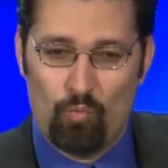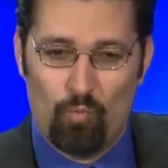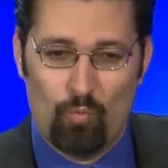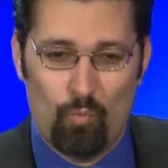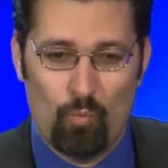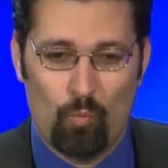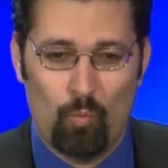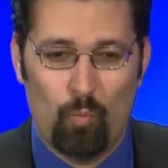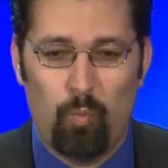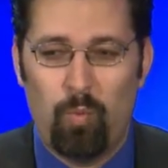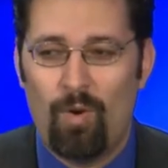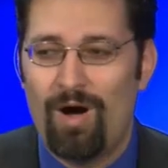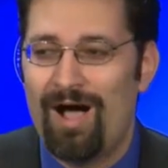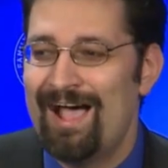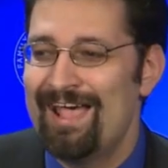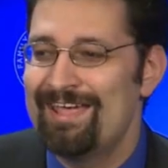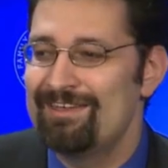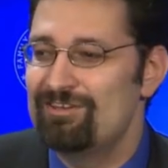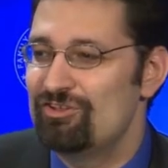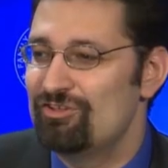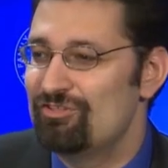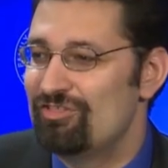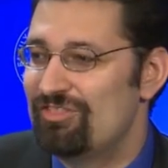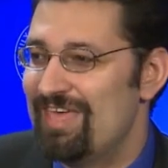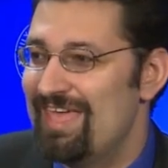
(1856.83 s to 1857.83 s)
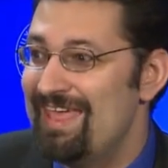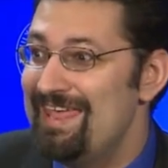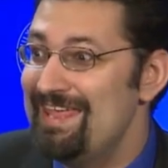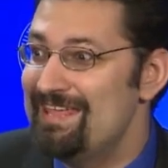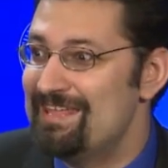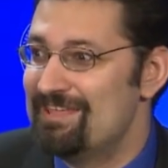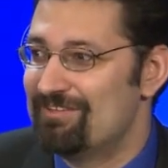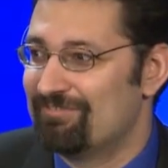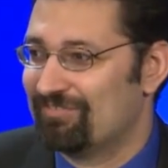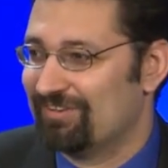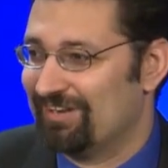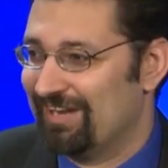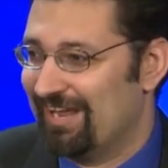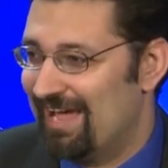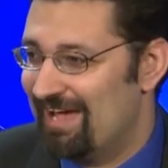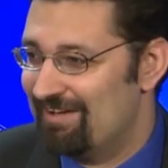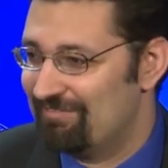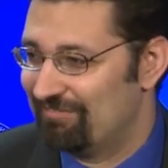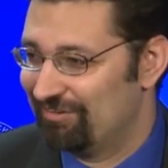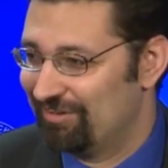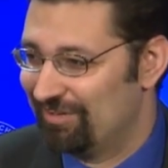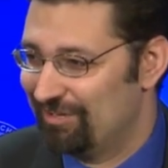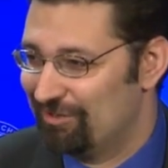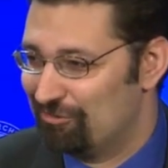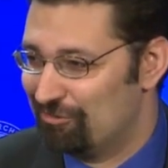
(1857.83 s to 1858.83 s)
Why do they even have
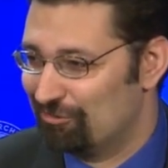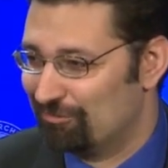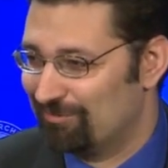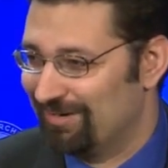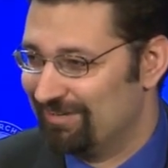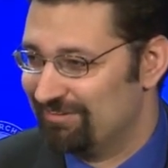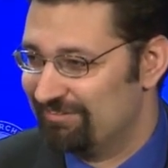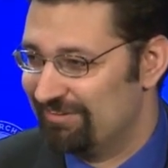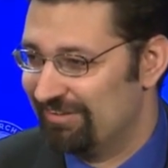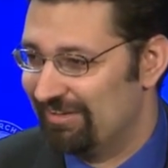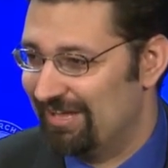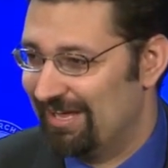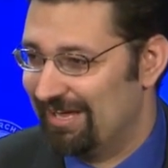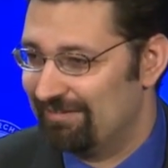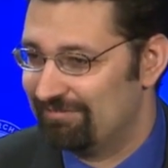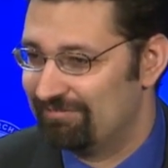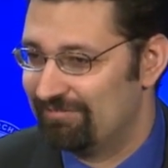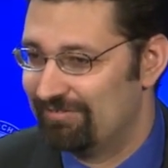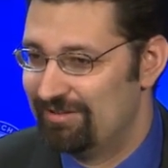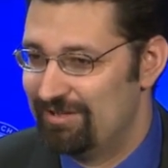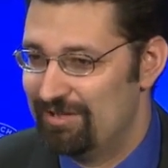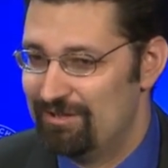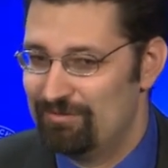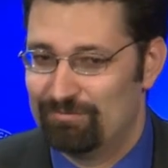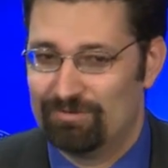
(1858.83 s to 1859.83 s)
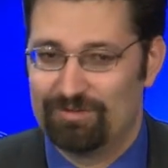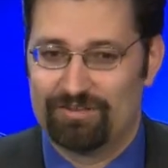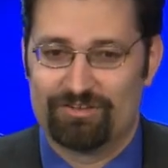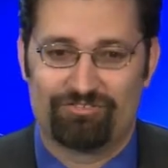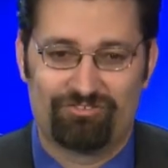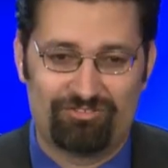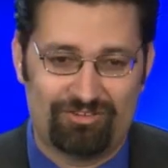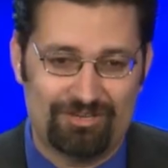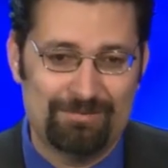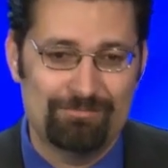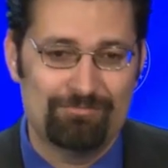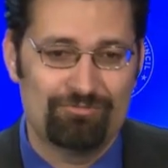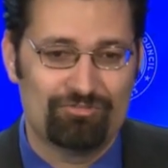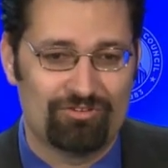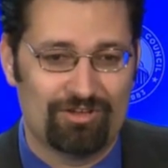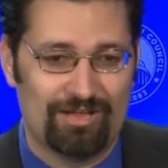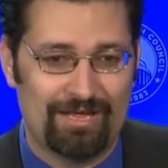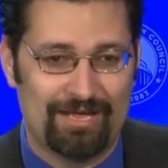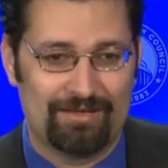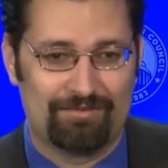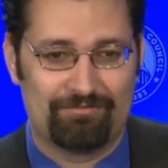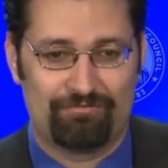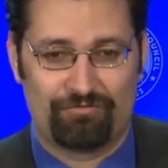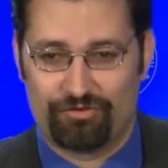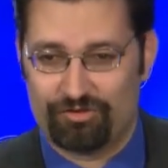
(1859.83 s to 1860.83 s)
an equal right to life? Well, it seems
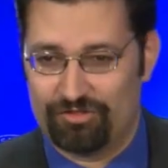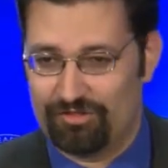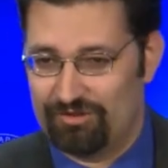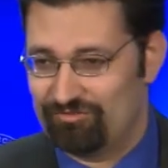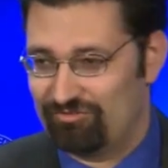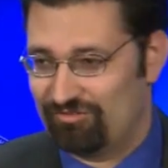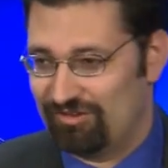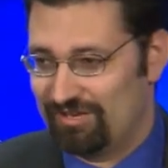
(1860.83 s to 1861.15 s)
like for this to